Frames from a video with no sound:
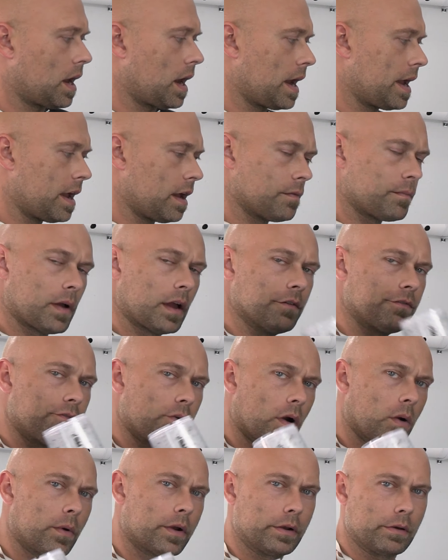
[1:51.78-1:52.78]
I have my
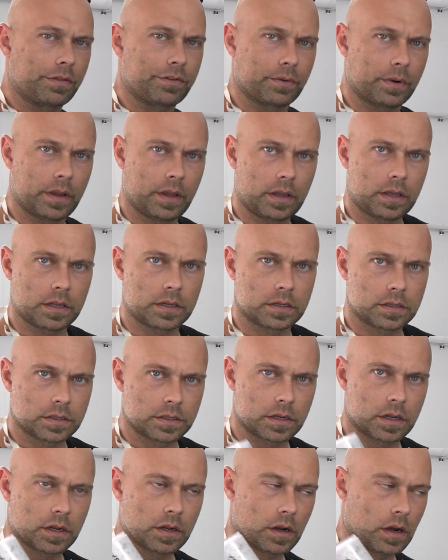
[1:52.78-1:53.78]
4103
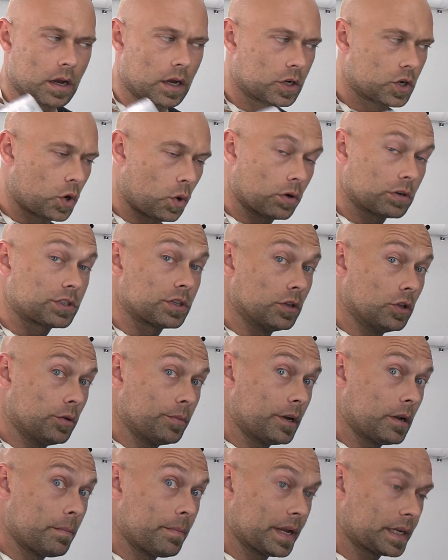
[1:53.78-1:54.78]
uh, coarse
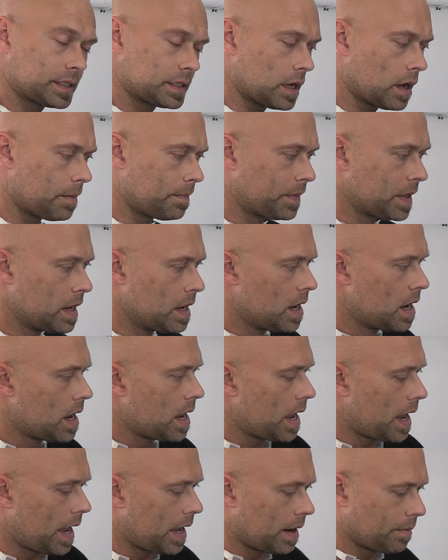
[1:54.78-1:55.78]
aluminum mixed up
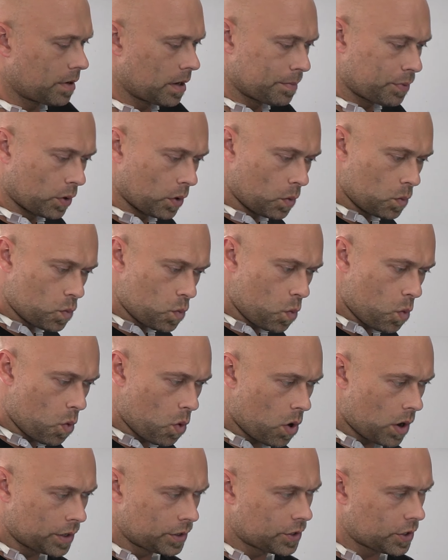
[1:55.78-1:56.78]
and I'm gonna put
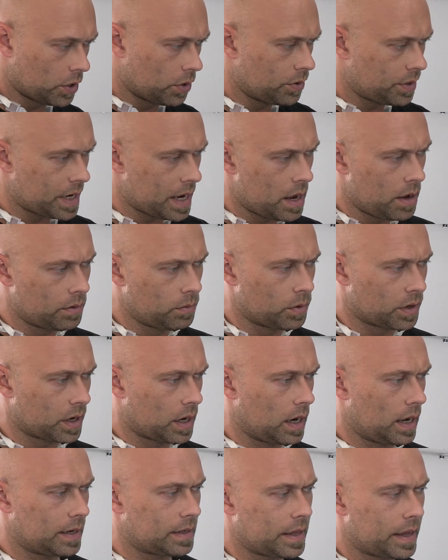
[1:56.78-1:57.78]
one coat down. We're
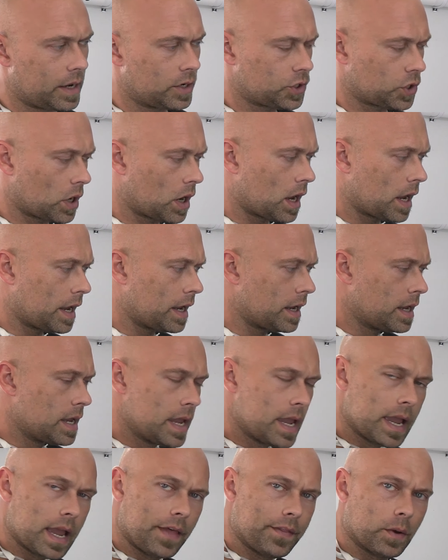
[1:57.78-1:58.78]
gonna let that dry.
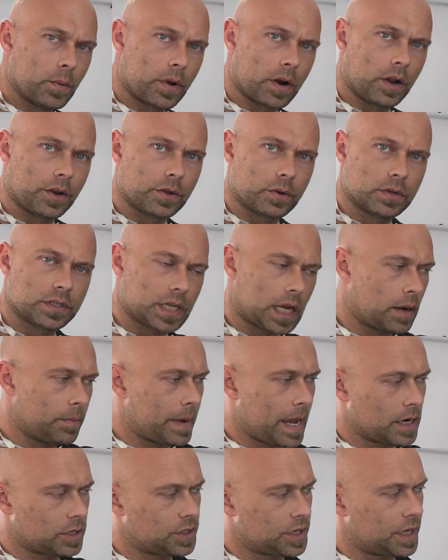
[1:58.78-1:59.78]
And then what I'll do is I'm
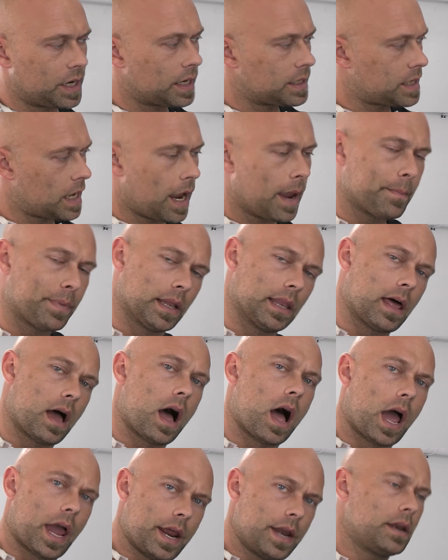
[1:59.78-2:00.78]
actually gonna tape a
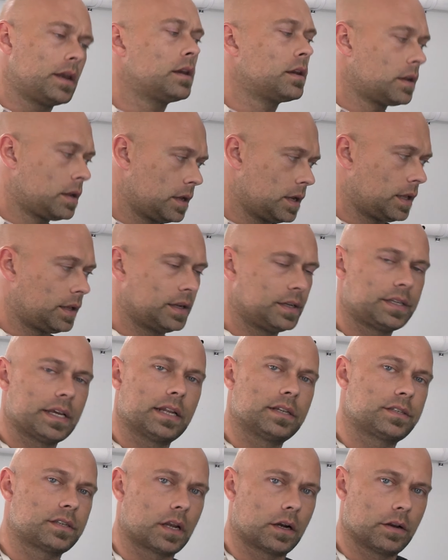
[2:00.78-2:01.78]
line in the
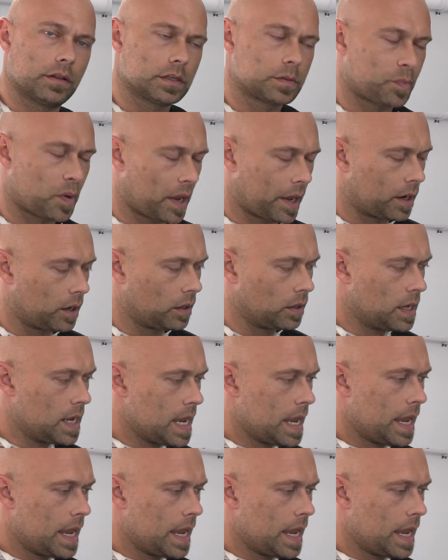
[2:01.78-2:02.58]
dead center of this panel